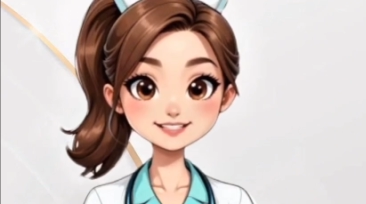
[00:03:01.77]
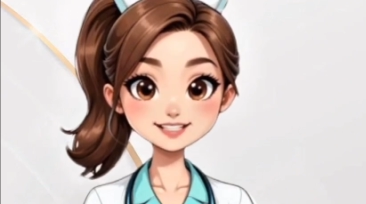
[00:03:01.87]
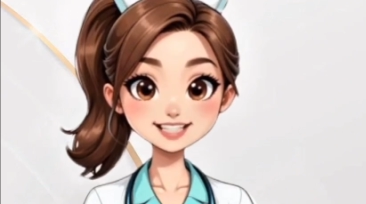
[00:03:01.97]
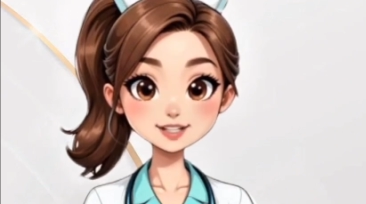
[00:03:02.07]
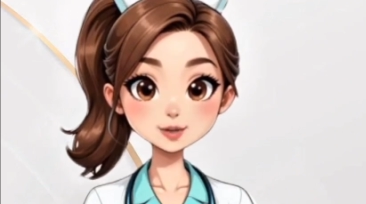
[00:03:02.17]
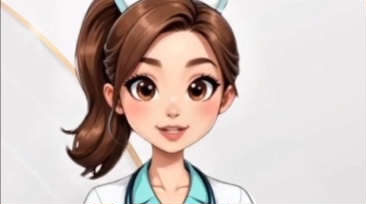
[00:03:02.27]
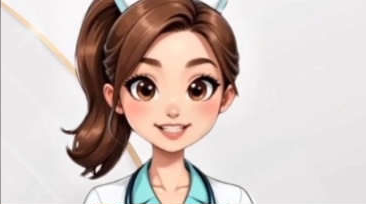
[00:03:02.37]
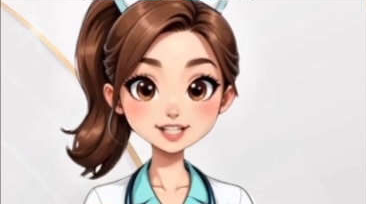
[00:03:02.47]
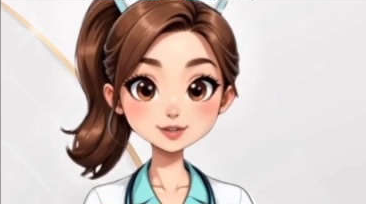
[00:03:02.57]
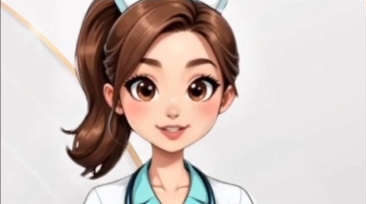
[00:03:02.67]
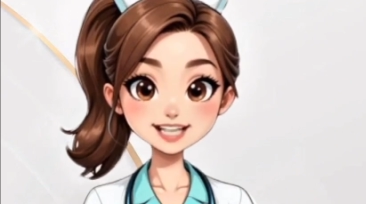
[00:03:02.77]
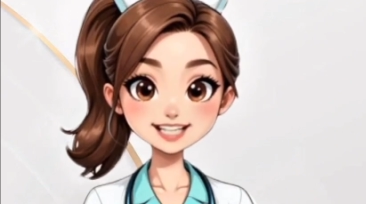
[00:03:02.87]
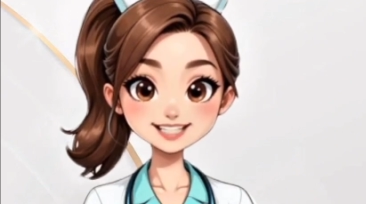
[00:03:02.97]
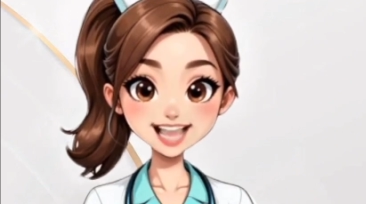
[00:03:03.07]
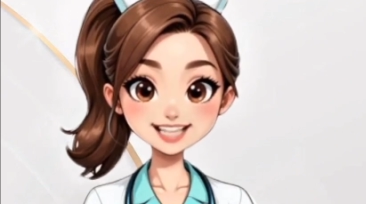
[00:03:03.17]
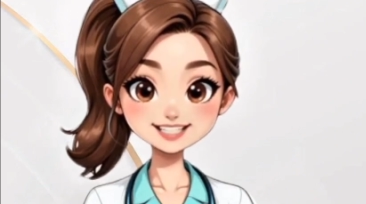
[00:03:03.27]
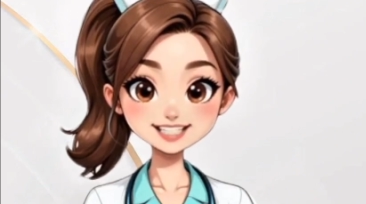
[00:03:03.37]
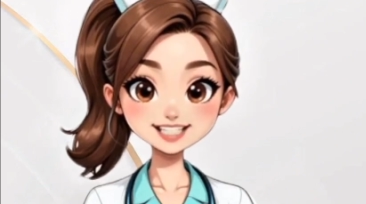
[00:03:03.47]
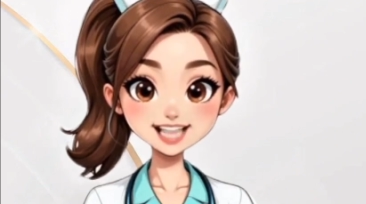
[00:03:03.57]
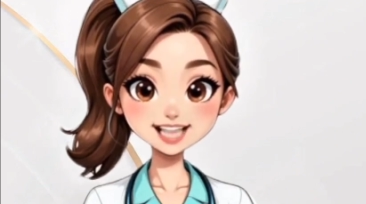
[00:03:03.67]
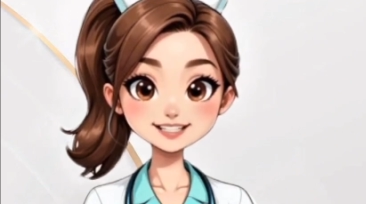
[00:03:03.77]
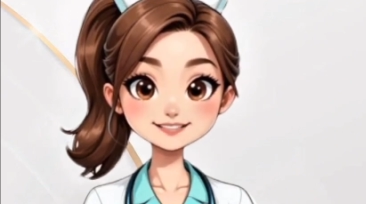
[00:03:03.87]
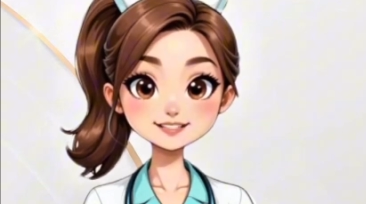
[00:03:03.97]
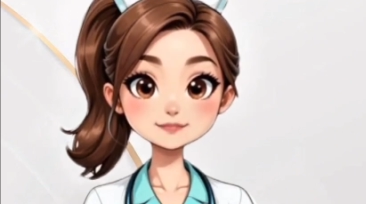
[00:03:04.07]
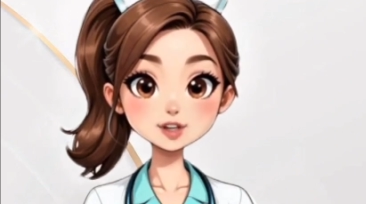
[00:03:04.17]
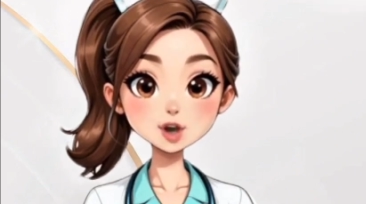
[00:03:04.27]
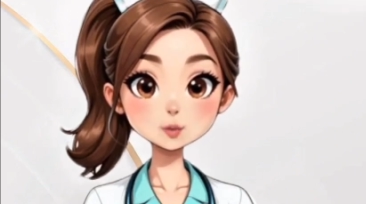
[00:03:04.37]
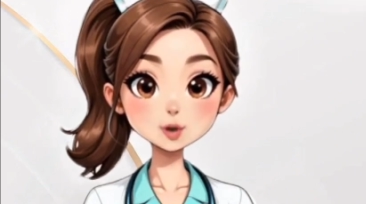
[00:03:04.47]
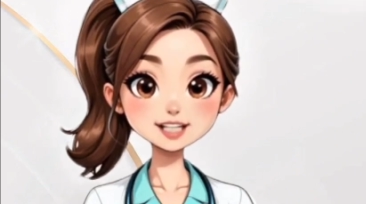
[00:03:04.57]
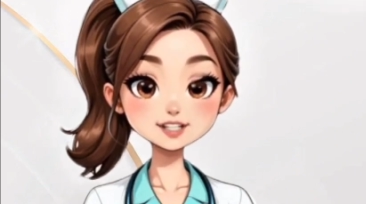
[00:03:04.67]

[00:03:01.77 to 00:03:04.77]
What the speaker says: including those related to anesthesia. For gallbladder